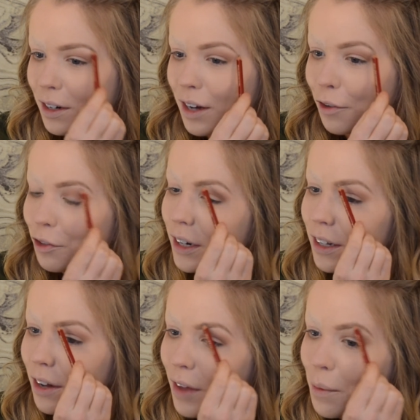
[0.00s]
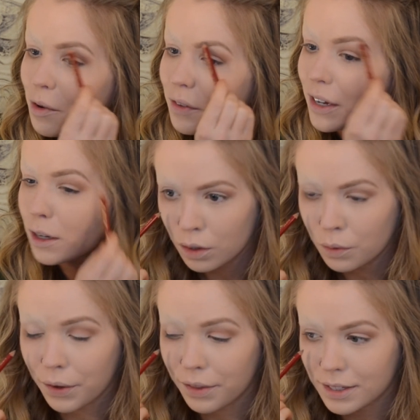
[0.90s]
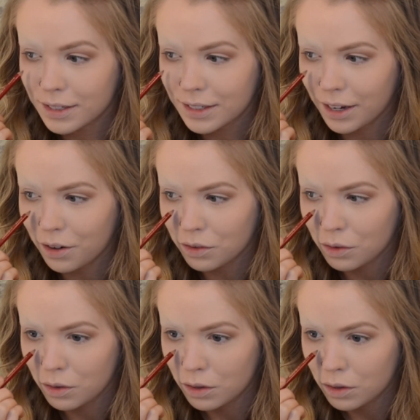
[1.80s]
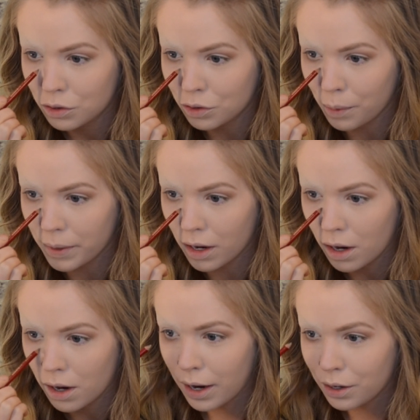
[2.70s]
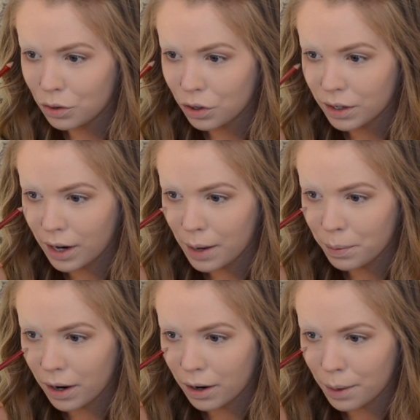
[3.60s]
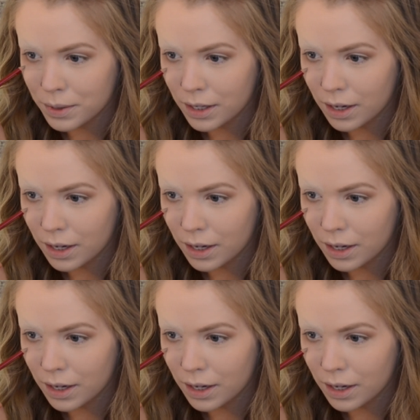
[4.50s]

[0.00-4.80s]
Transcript: I freaking love that movie. Wow, this is like trippy. How do you draw an eyebrow upside